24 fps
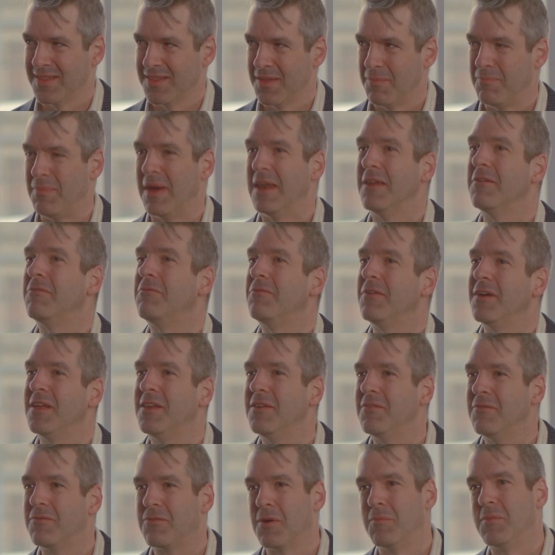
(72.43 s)

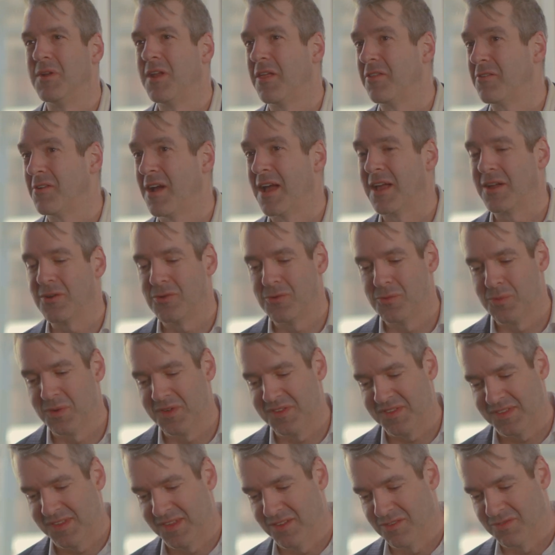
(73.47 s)
benefit from another angle
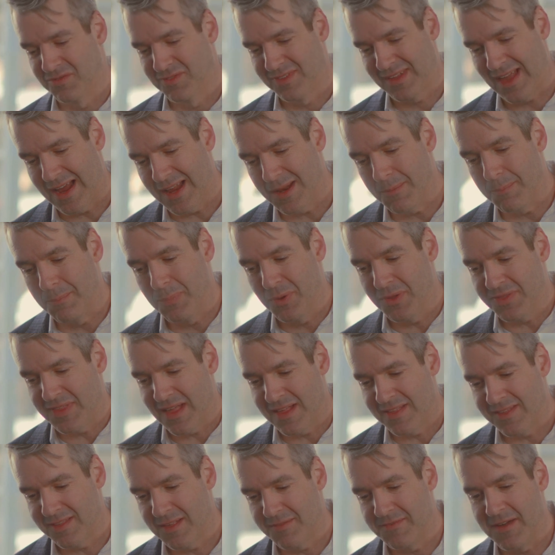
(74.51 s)
was to kind of put
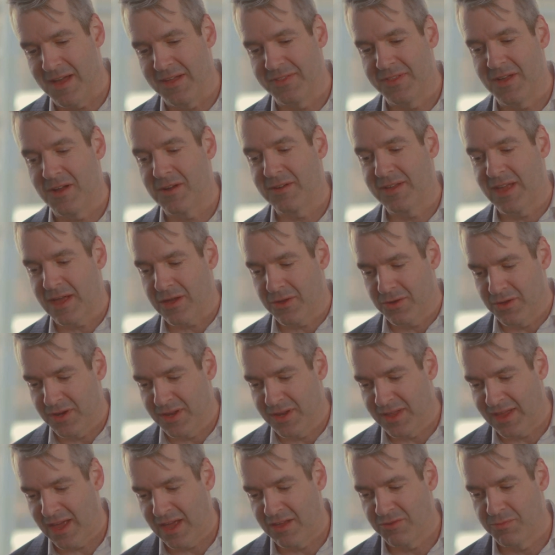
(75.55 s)
that stuff out there, get good
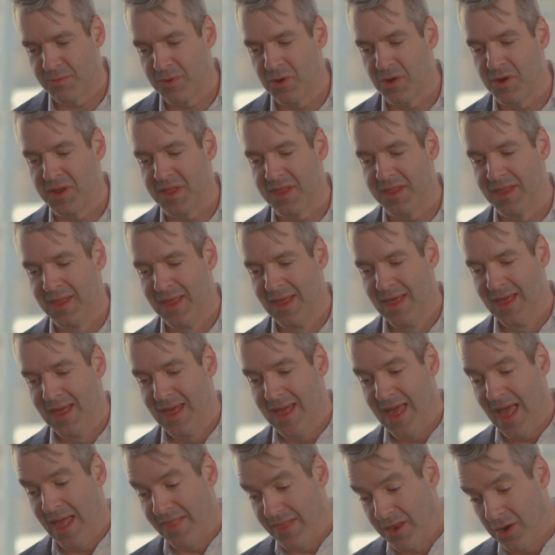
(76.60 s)
engagement on it,
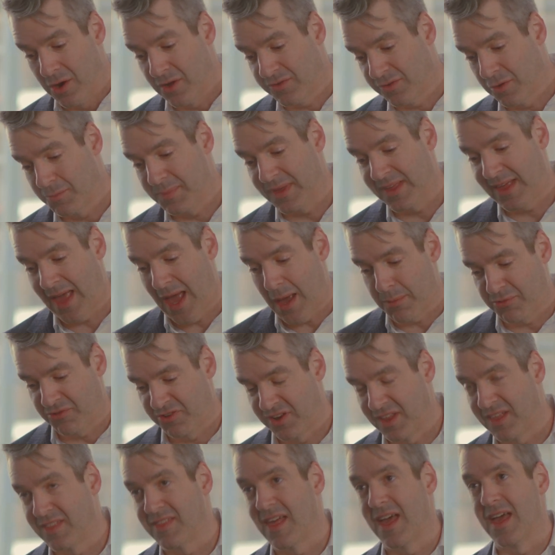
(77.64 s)
and then also be
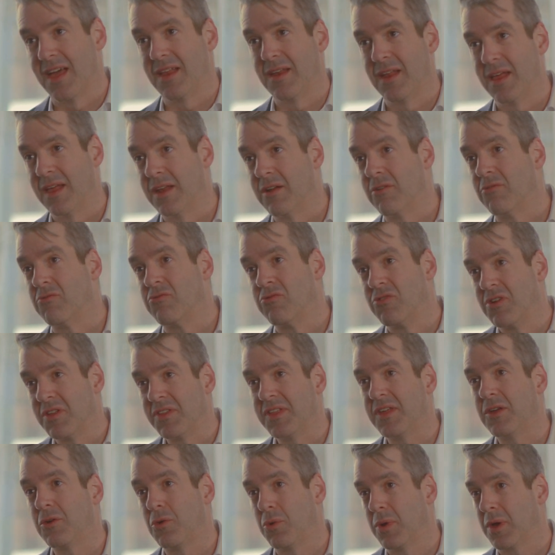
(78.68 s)
captioning that in a
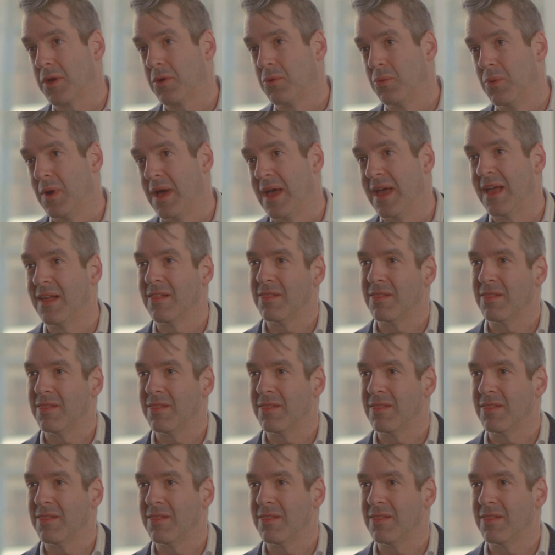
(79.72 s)
really quick way.